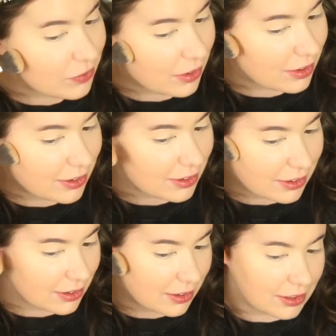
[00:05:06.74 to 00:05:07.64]
Mm-hmm.
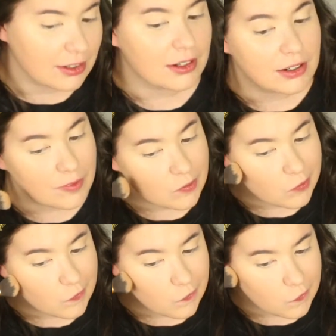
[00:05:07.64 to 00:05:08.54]
I have a perfect
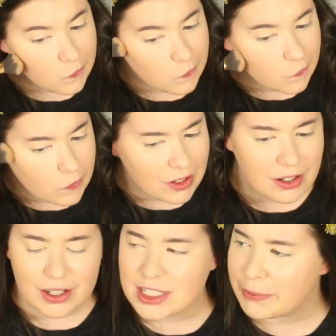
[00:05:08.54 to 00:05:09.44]
example
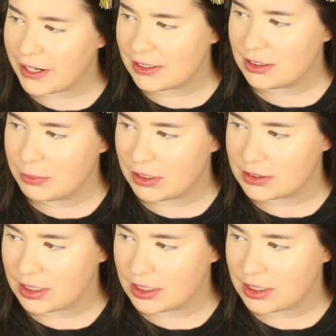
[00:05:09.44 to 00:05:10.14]
that... Is Patti LaBelle